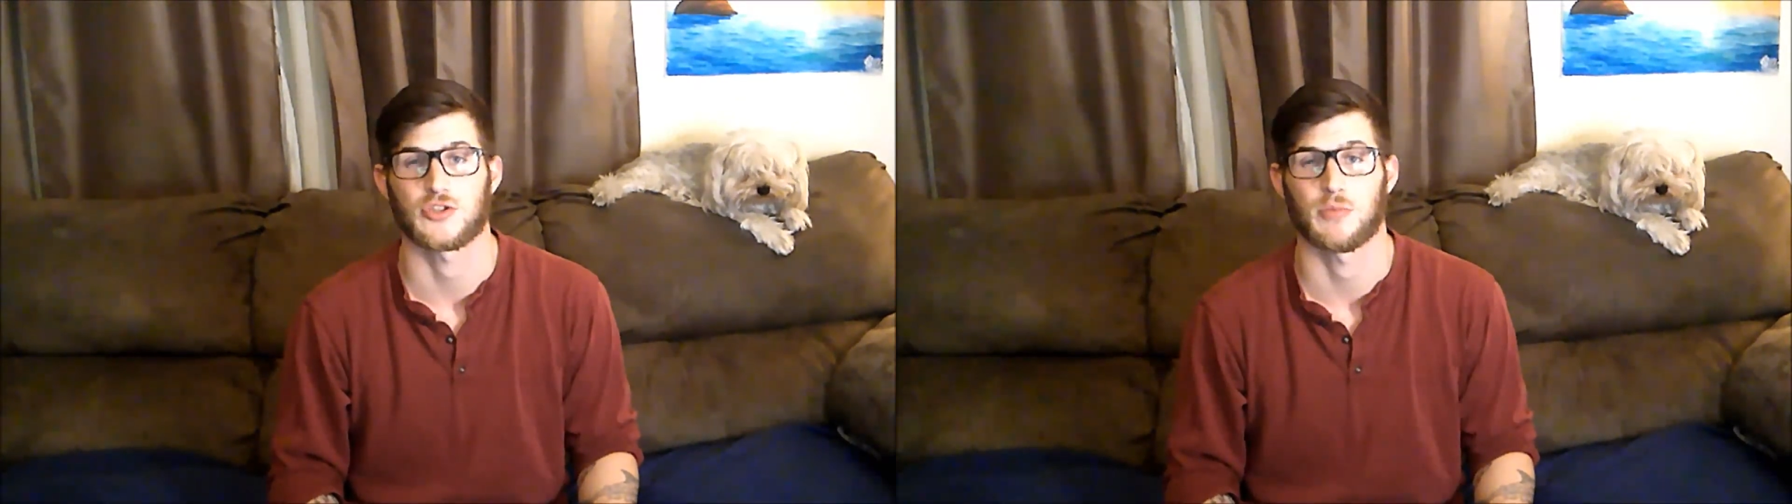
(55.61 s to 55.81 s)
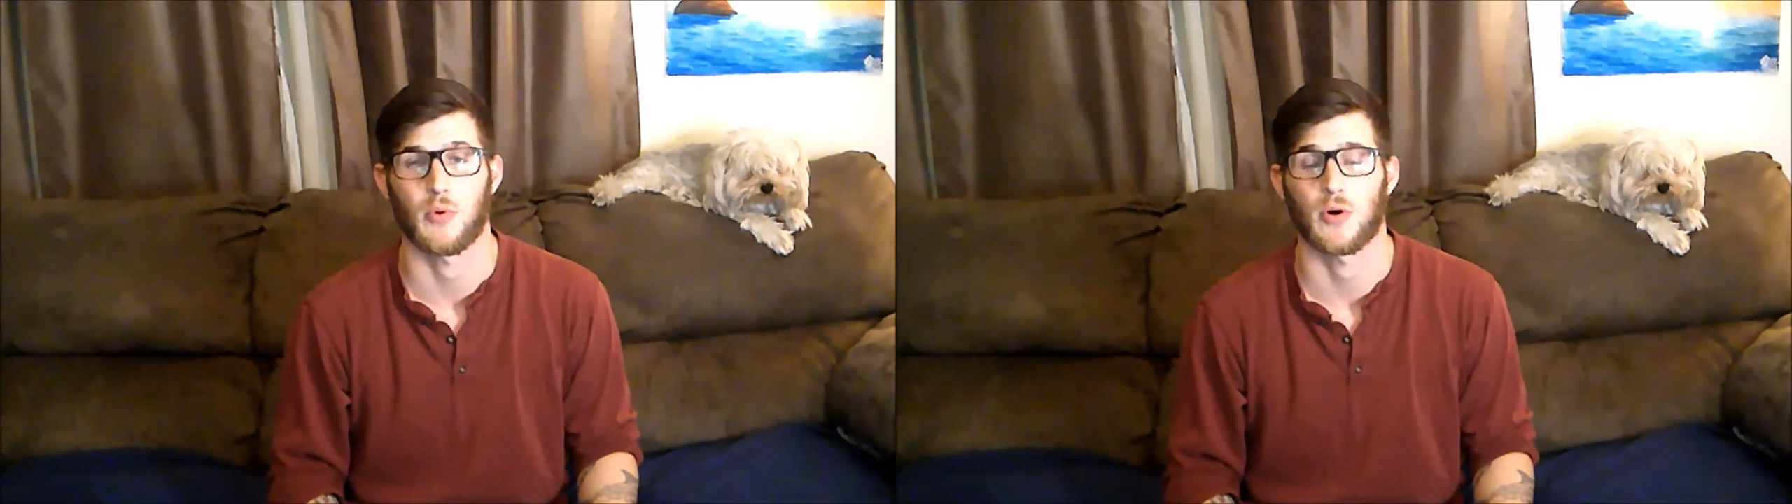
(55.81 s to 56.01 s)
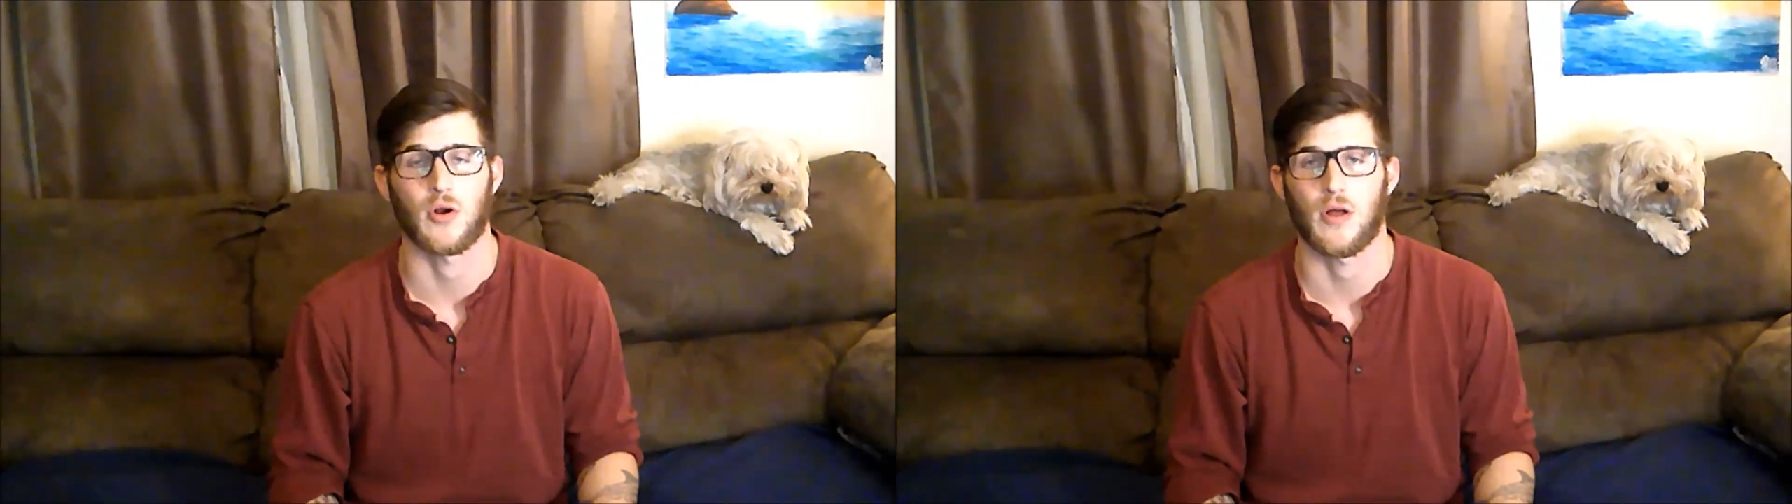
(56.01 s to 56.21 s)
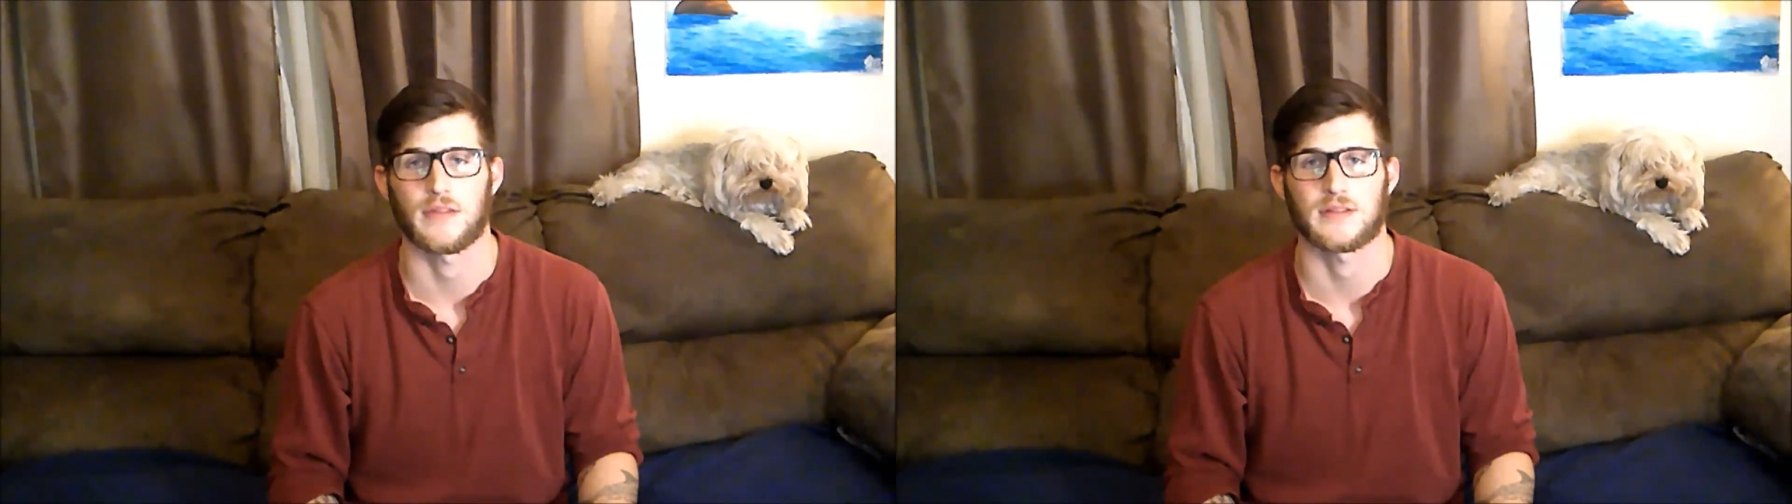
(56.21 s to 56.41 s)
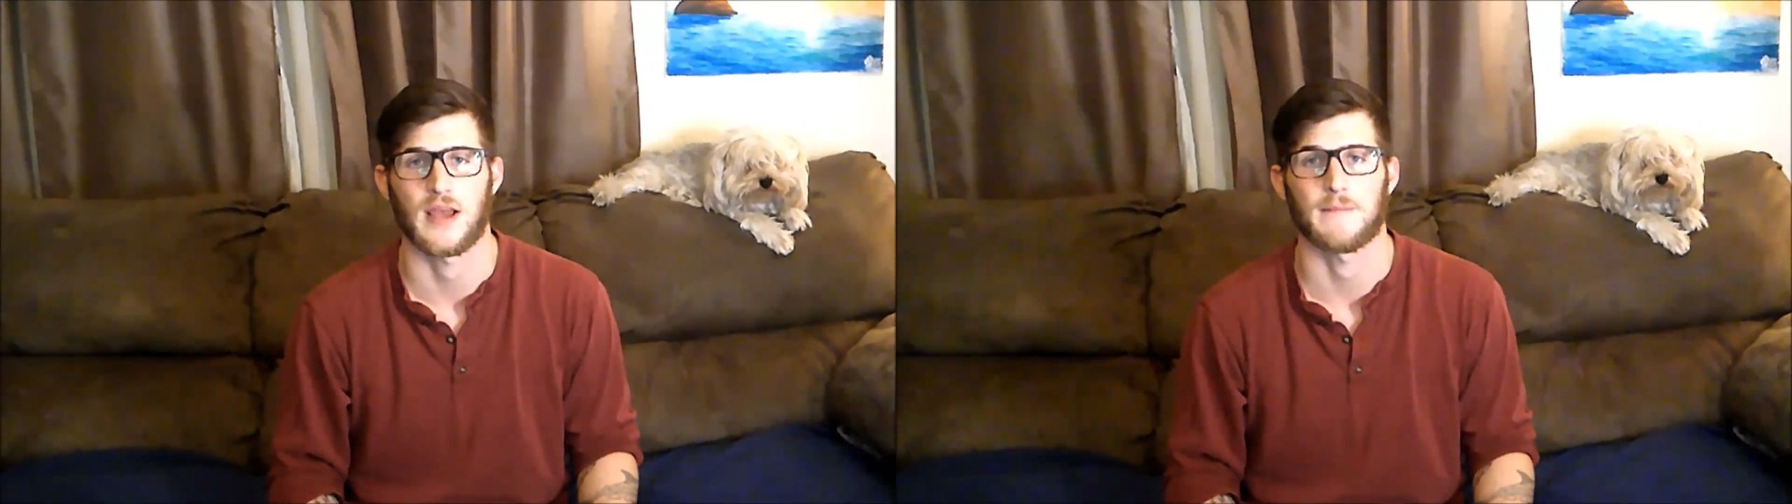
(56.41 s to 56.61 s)
support all
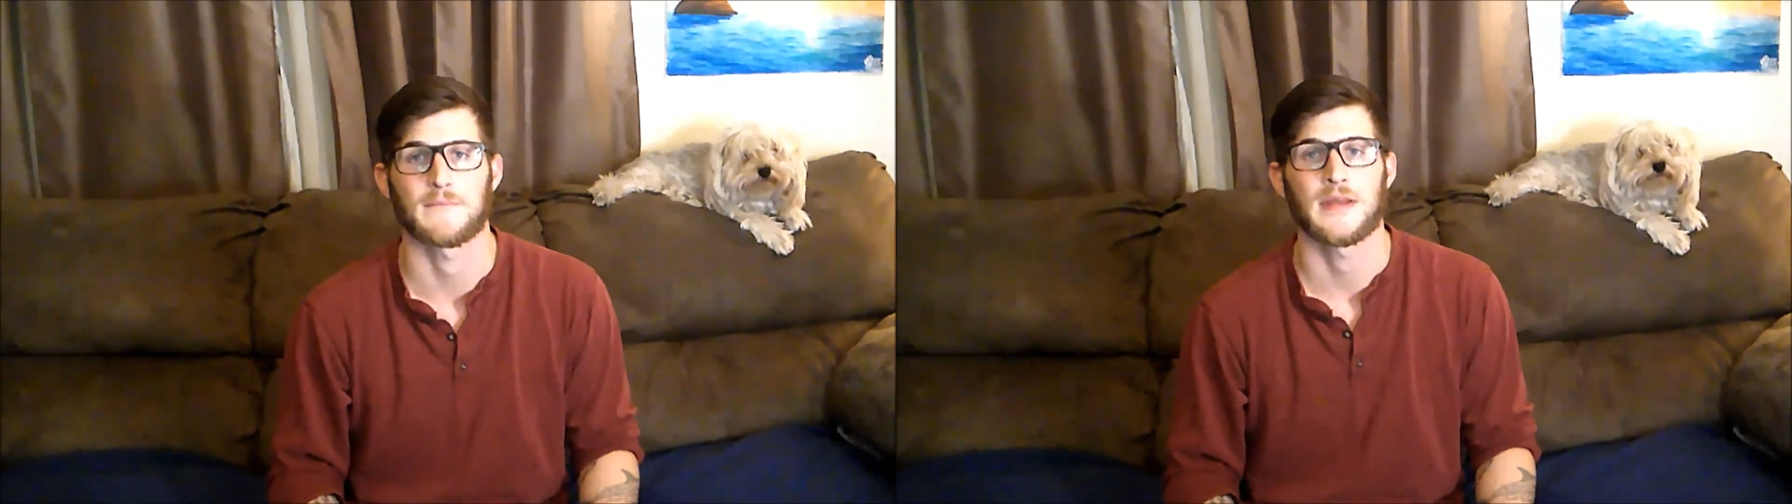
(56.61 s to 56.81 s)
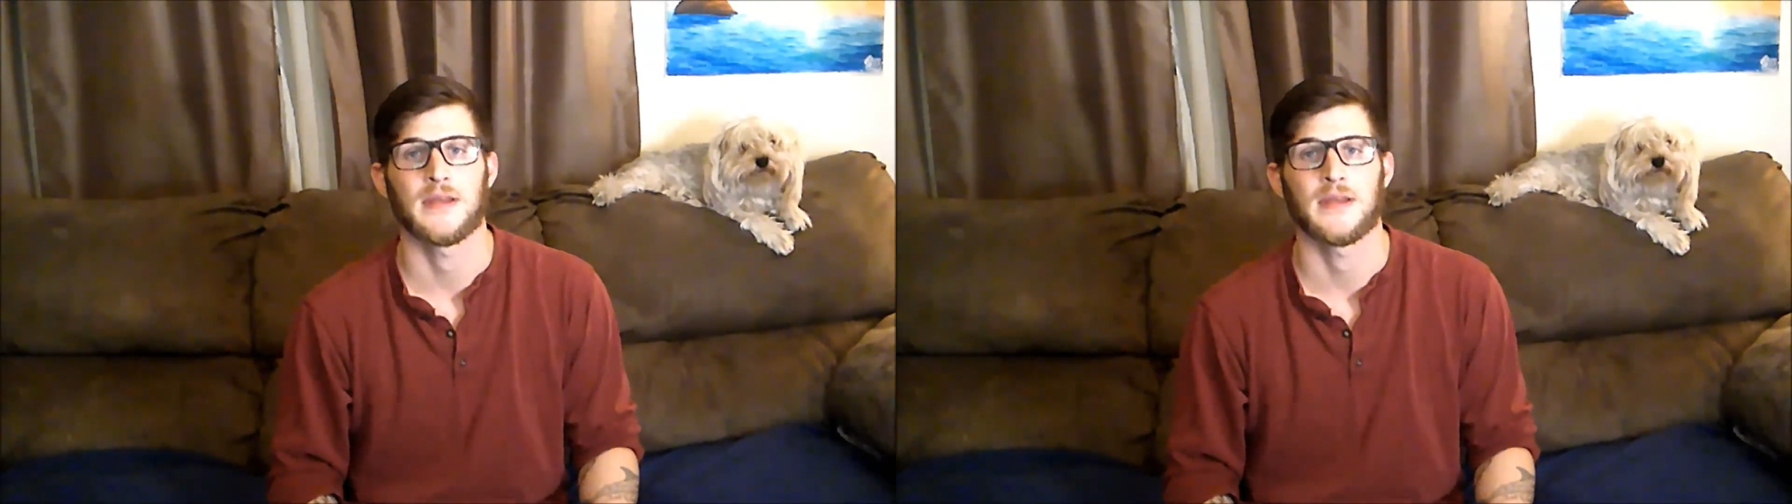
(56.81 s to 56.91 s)
the time.